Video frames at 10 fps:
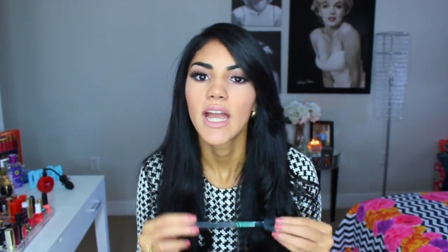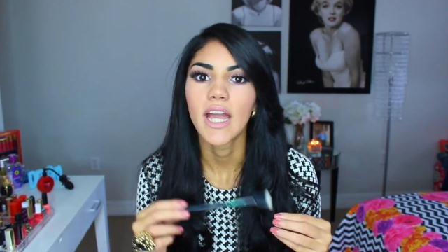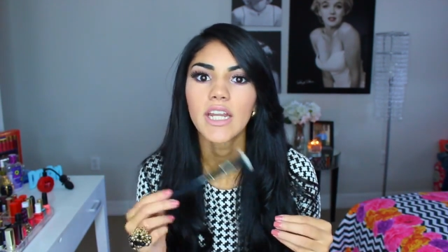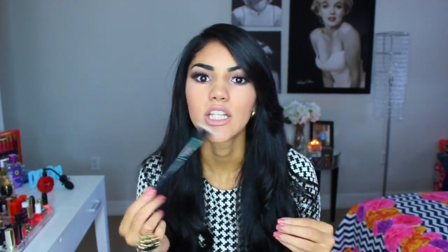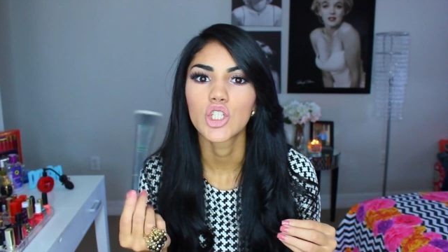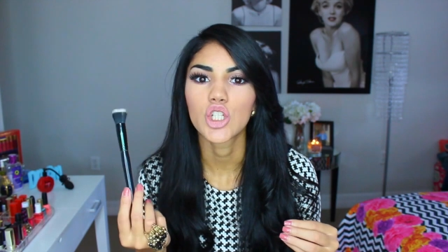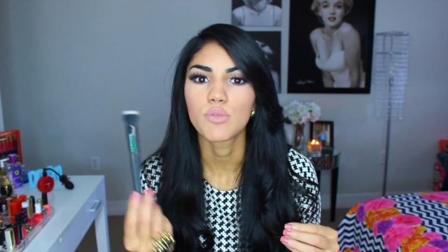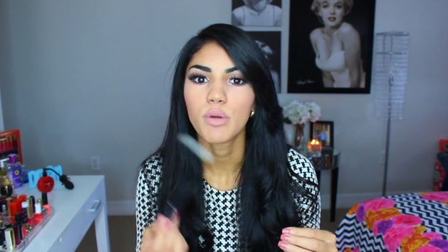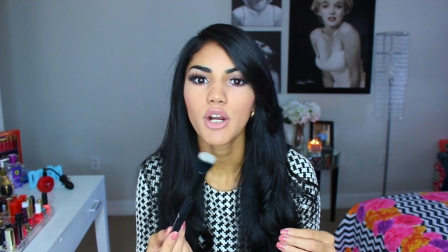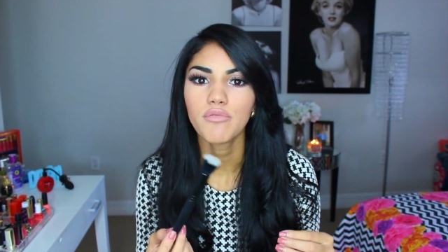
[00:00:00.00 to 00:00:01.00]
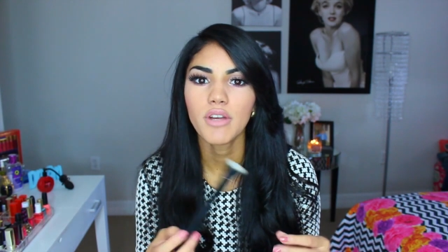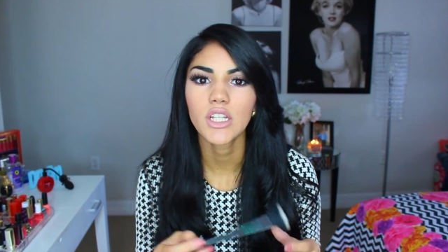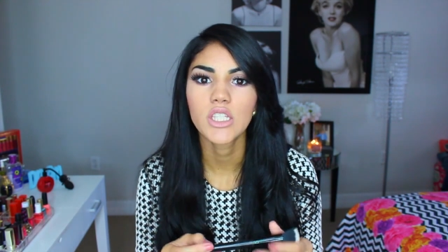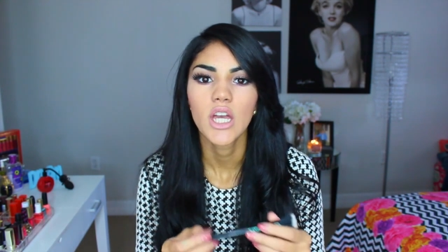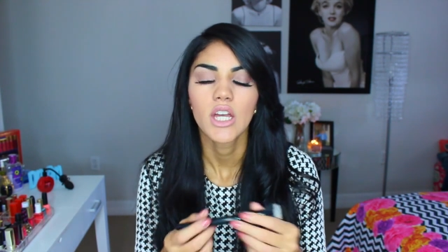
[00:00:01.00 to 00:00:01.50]
and it's just
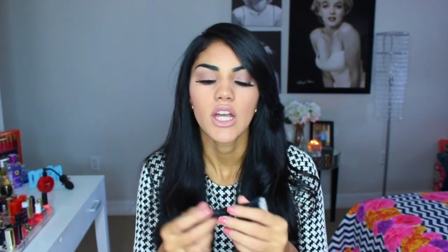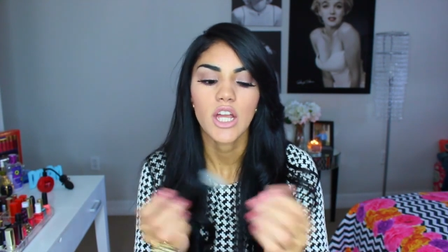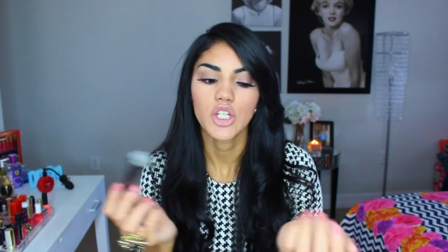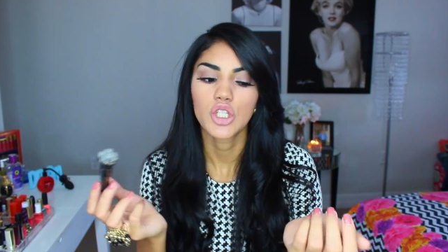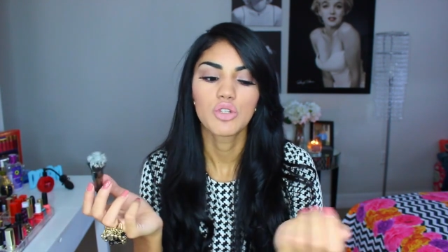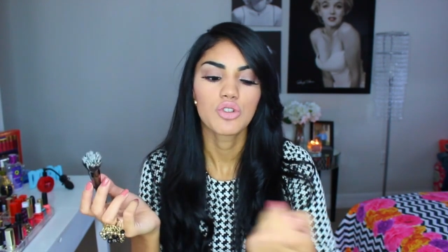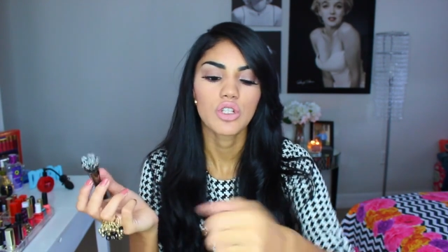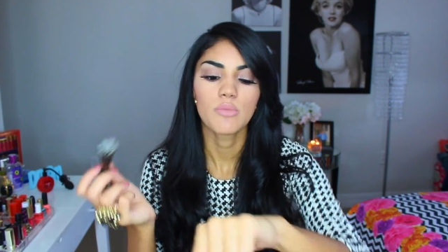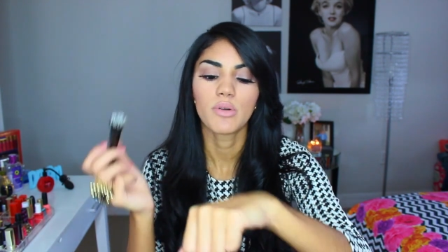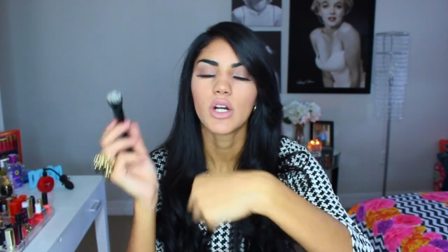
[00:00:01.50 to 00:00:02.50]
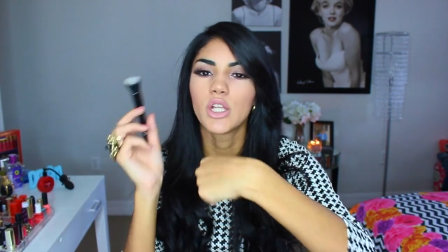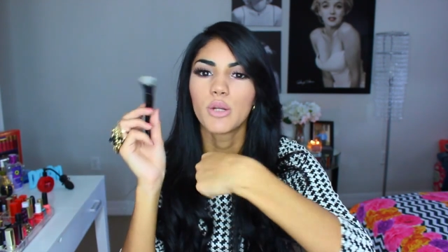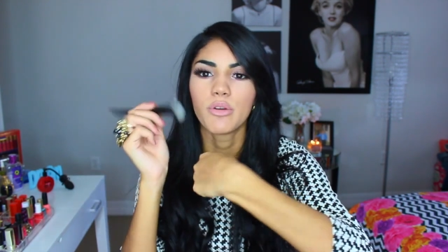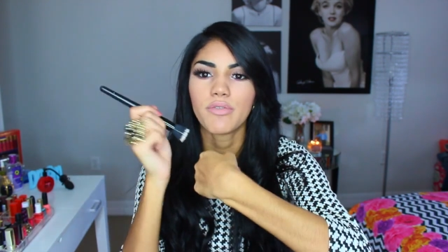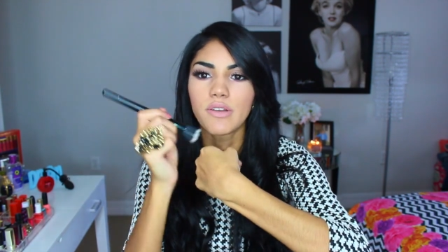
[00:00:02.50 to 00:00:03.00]
perfect. I just usually put a
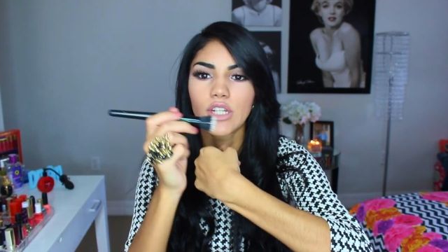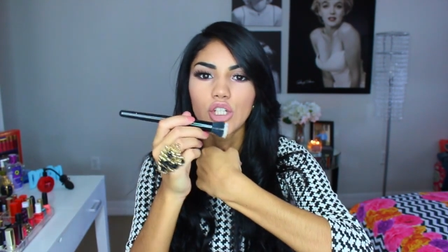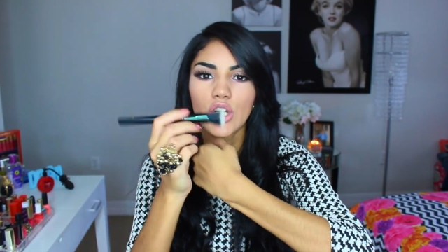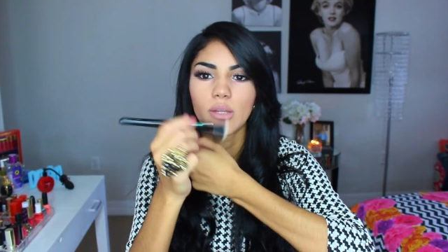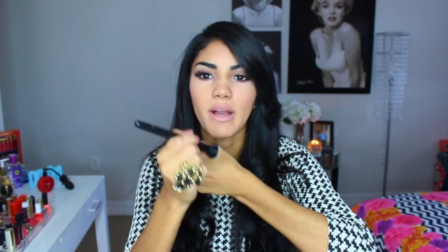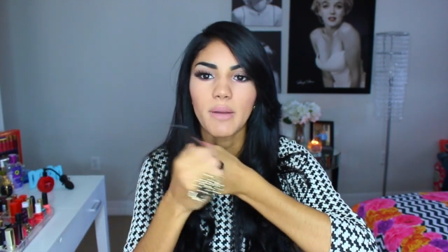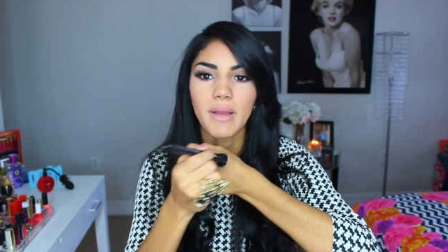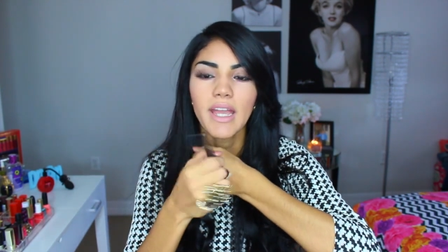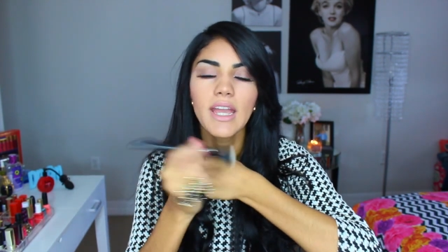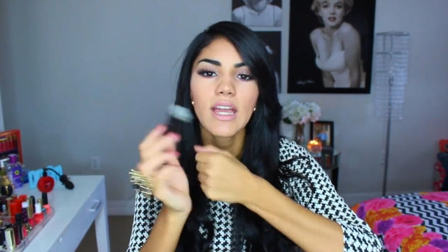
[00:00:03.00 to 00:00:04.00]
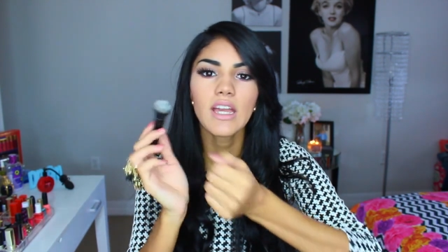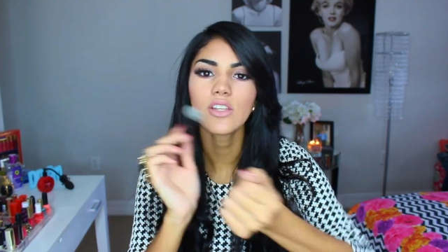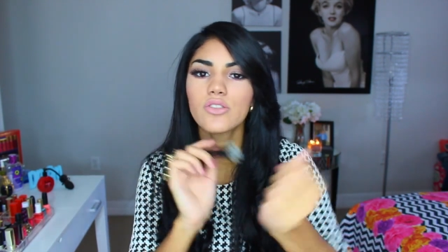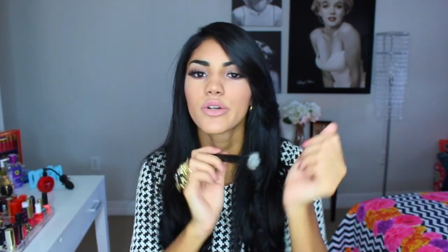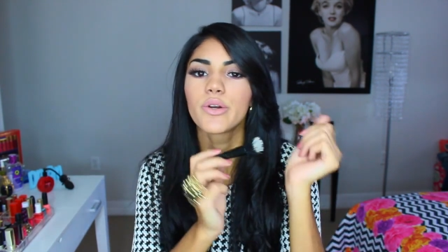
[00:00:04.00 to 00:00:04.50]
little bit of foundation on the back of my
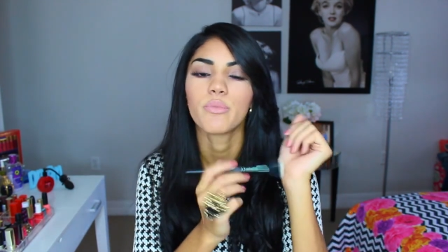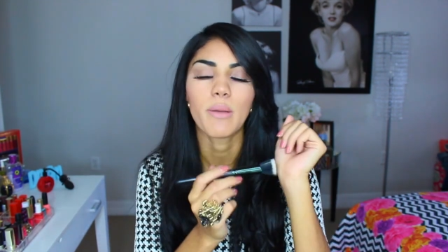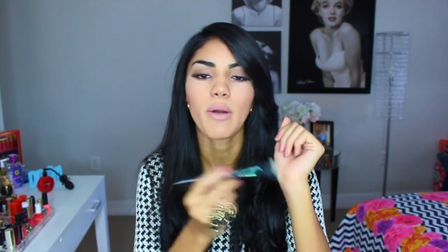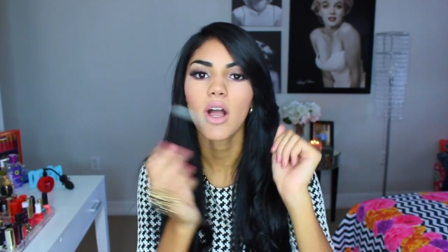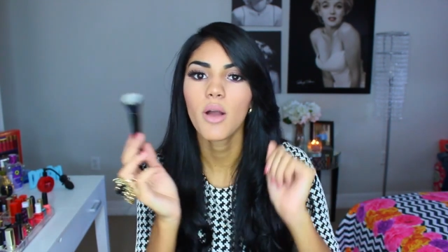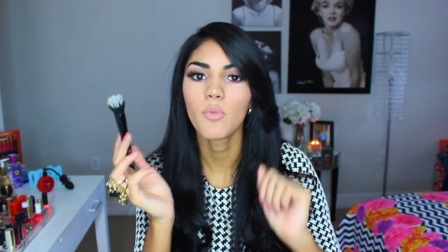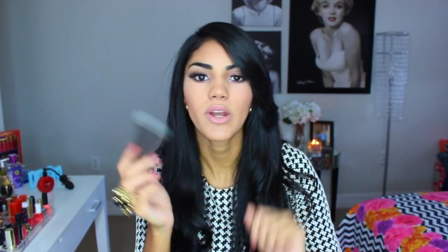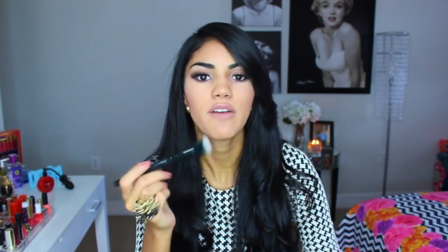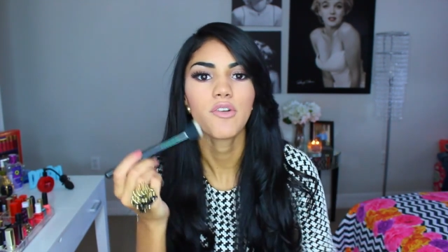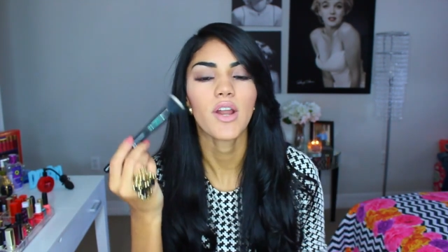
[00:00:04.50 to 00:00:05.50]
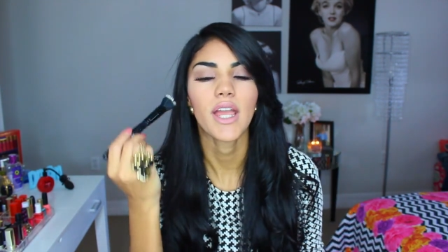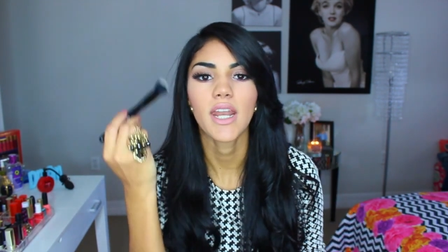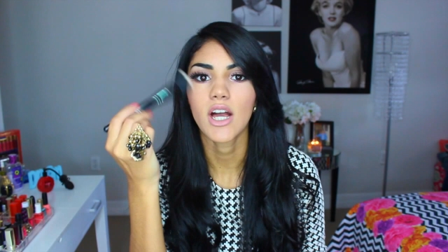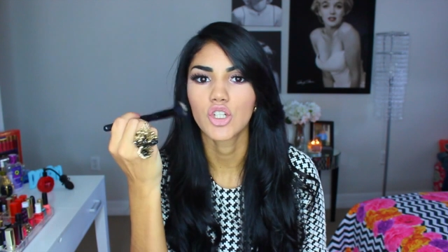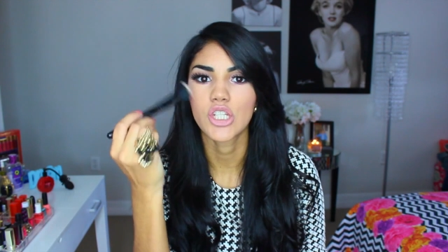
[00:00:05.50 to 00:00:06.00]
hand or my palm, whatever,
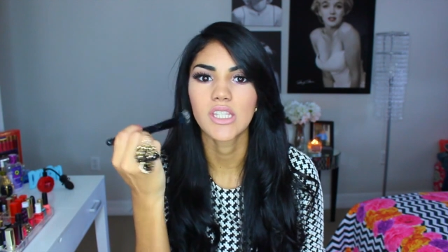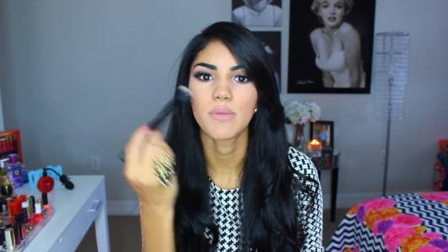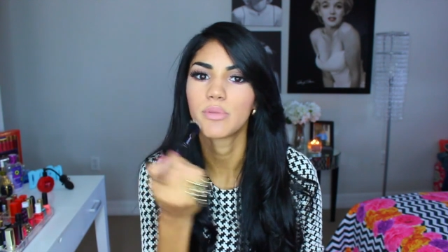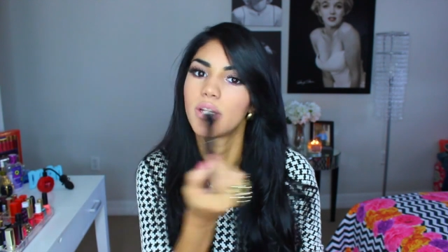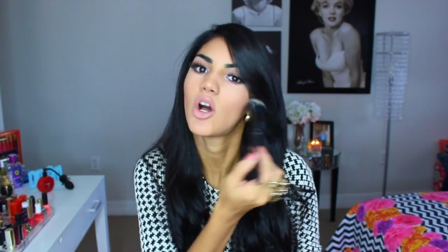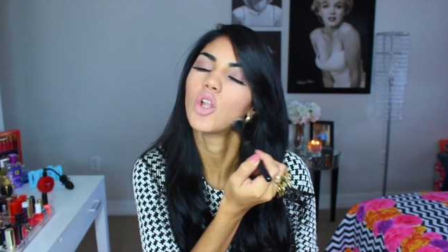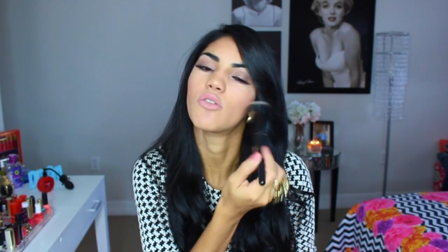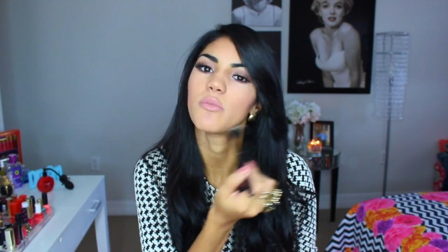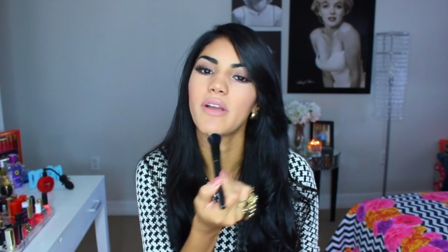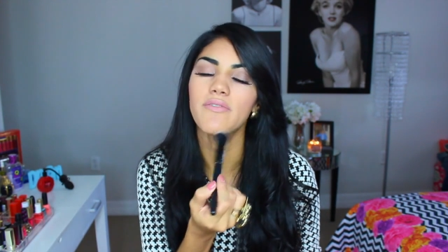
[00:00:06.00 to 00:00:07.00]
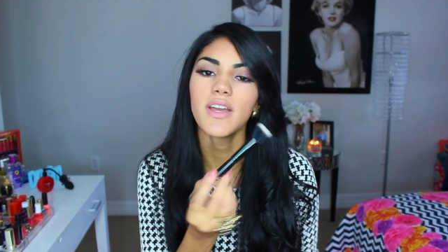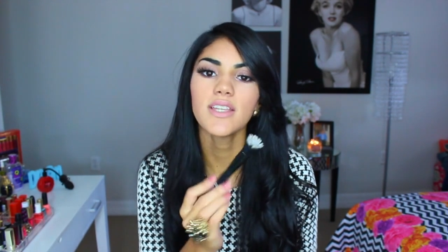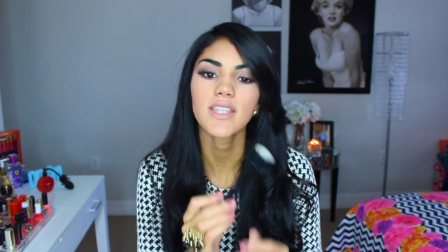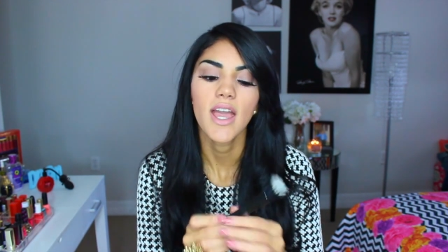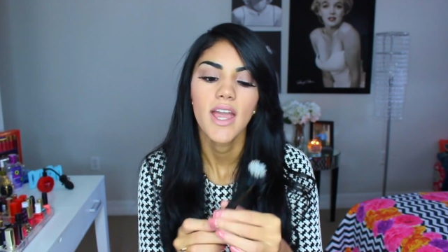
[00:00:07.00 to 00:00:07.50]
and I'll just stipple it all over my face,